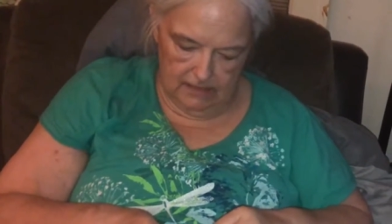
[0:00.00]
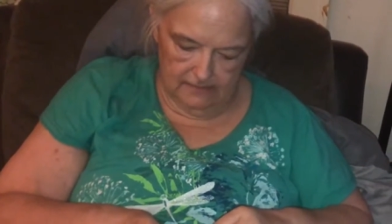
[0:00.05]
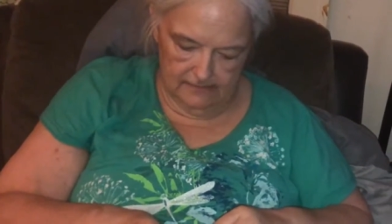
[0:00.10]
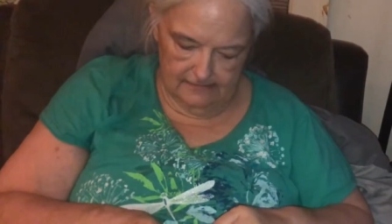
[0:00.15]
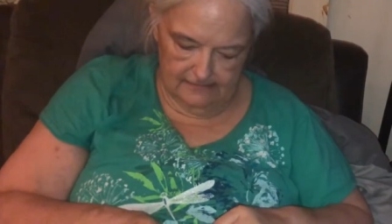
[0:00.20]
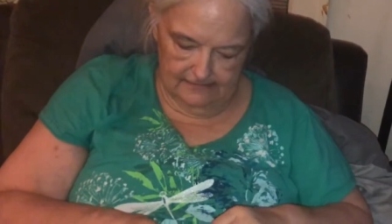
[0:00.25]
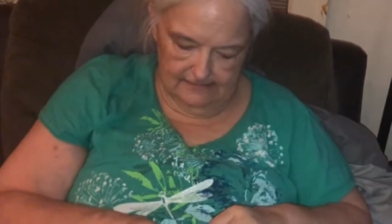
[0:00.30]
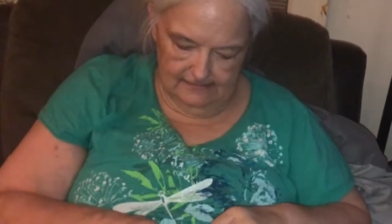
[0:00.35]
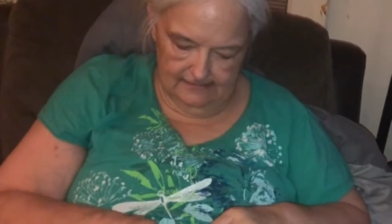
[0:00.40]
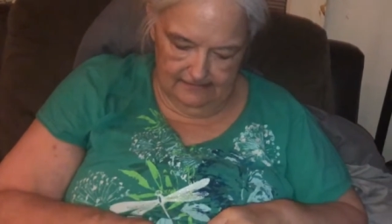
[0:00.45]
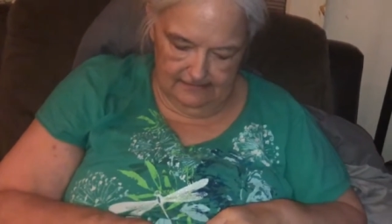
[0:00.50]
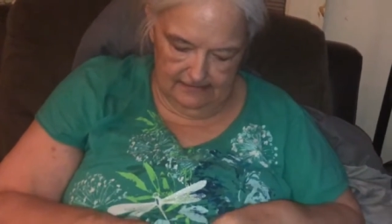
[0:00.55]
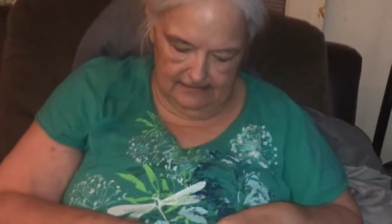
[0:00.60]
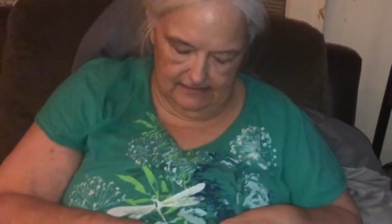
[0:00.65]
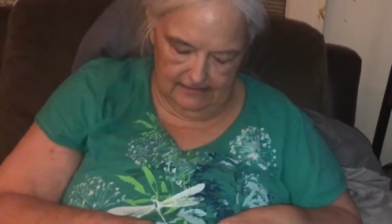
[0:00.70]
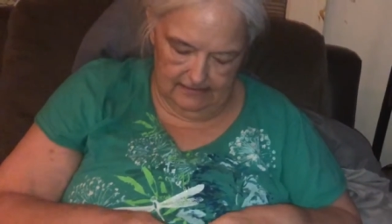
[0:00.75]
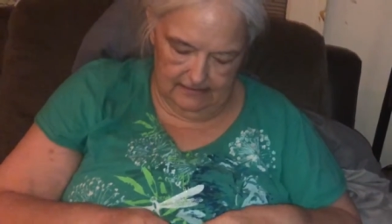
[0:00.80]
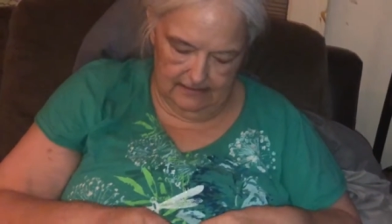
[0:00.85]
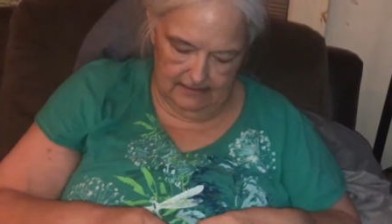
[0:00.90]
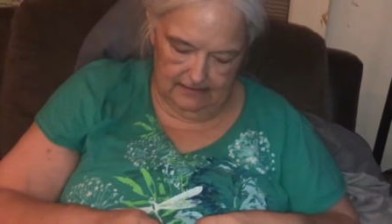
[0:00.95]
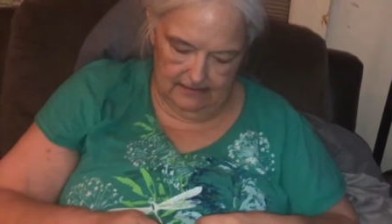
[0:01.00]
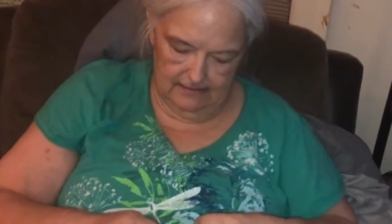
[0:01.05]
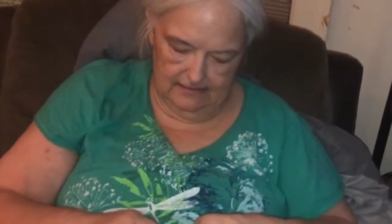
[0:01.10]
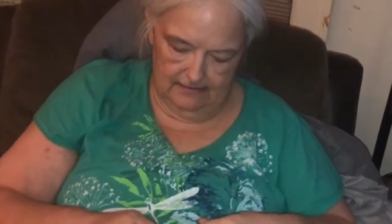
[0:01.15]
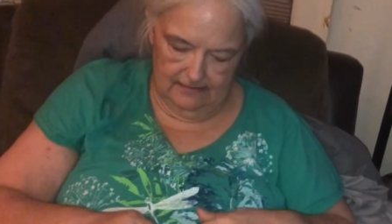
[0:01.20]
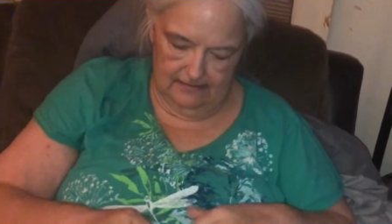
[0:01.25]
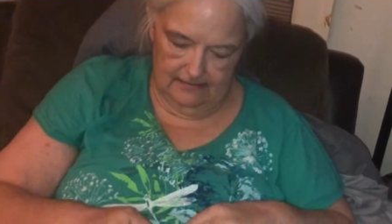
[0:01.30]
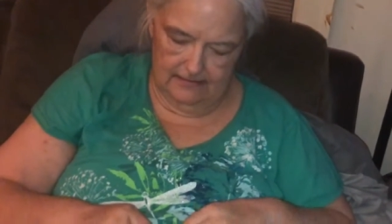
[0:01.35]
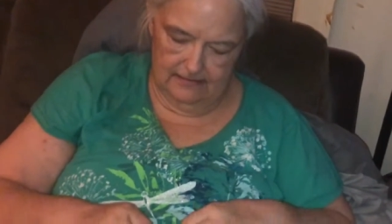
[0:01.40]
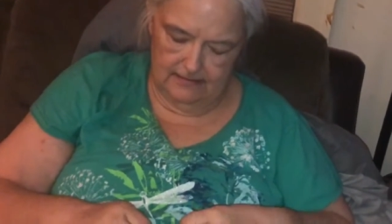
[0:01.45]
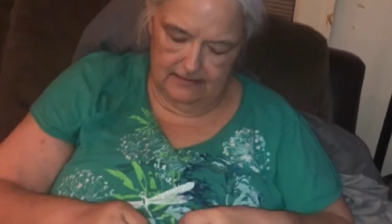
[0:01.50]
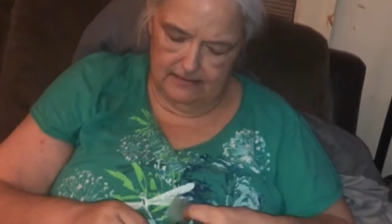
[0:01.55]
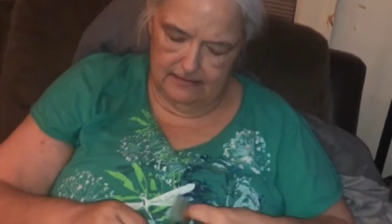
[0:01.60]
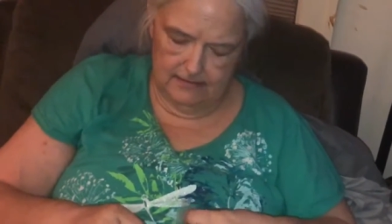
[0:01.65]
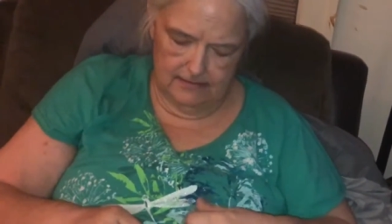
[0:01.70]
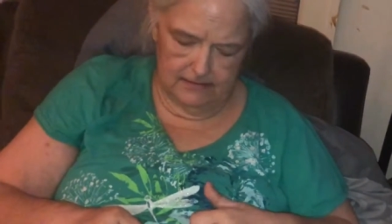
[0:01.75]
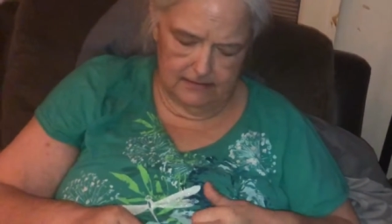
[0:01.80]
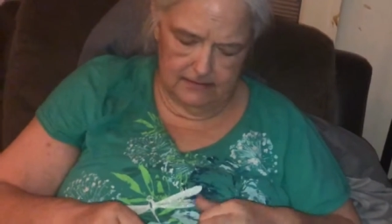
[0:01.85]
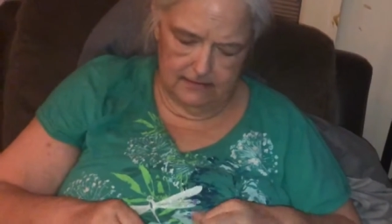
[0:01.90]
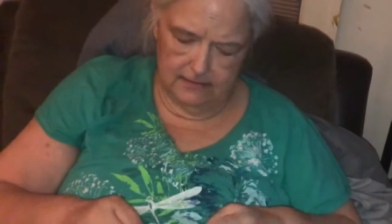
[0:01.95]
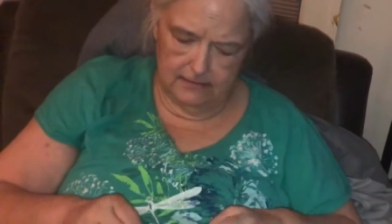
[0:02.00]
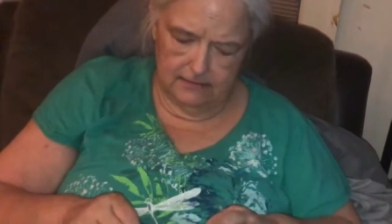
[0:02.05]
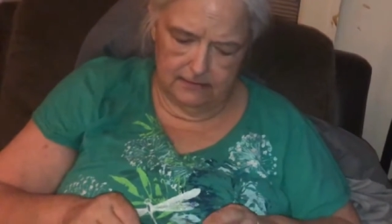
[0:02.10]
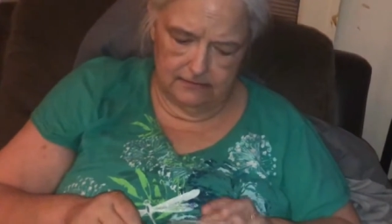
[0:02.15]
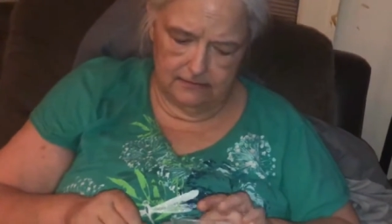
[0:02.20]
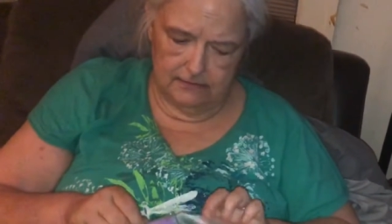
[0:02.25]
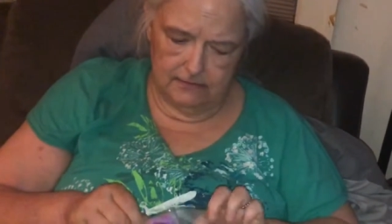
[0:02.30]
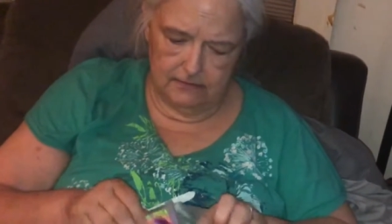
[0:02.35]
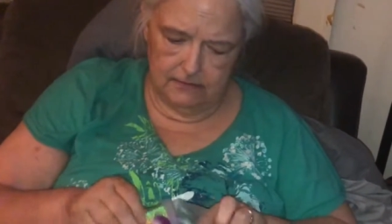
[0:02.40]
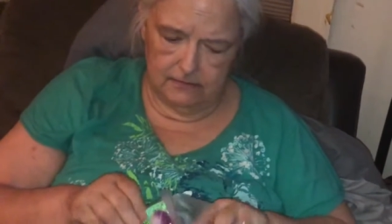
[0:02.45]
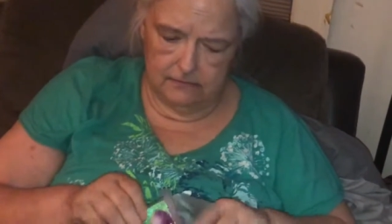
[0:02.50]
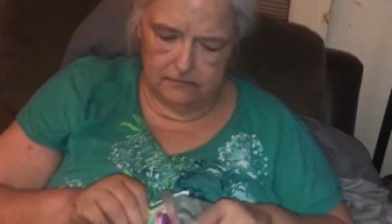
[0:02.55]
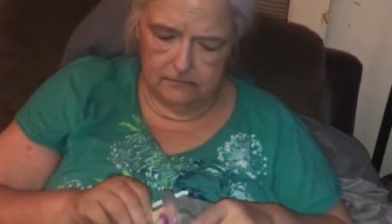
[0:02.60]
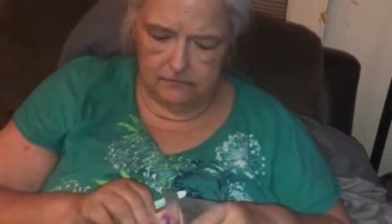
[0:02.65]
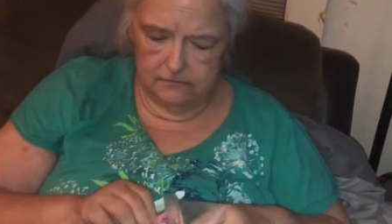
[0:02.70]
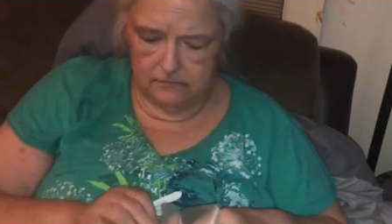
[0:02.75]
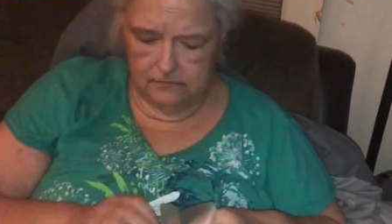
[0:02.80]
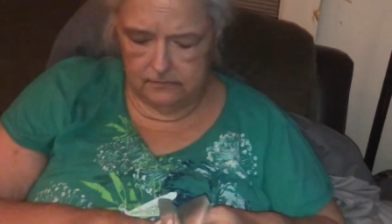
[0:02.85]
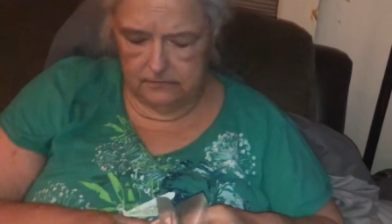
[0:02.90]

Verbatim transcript: Do you need help with it getting it open? No.